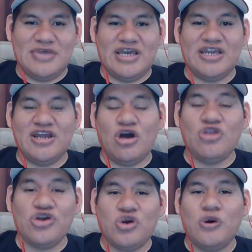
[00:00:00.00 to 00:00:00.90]
And on
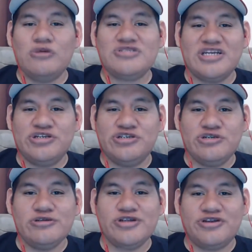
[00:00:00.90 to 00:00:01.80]
the quotes that you
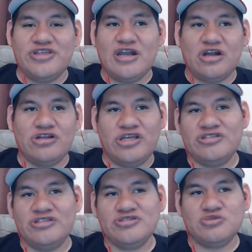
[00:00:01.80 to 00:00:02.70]
use, are they
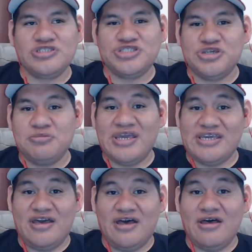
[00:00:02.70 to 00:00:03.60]
just ones you're
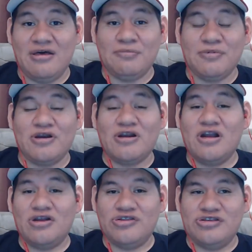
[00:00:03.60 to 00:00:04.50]
making up, or
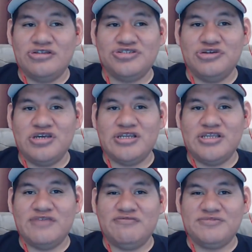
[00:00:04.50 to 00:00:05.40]
are you getting
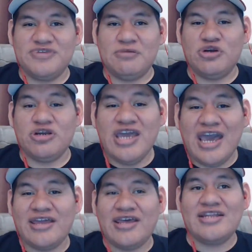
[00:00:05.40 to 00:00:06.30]
them from somewhere?
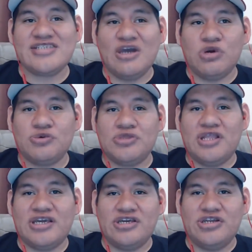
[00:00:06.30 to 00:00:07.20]
How does that work with,
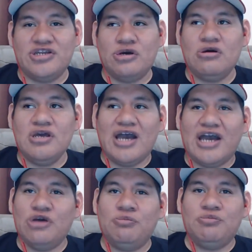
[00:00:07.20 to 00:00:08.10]
like, I
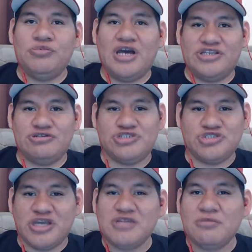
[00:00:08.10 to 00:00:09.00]
know not to use
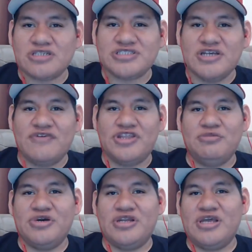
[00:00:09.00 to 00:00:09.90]
trademark stuff on there,
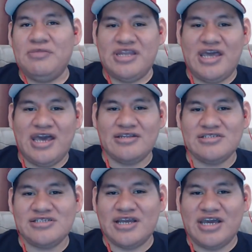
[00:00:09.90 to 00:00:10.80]
but I mean, how
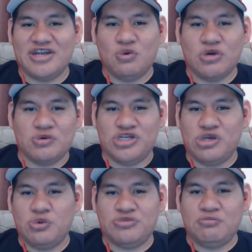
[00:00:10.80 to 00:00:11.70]
does that kind of work,
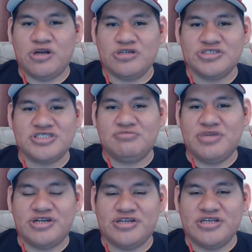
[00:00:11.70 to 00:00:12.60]
with Merge
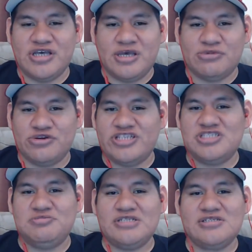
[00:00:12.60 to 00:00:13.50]
compared to
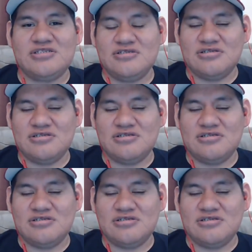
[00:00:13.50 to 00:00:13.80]
CreateSpace?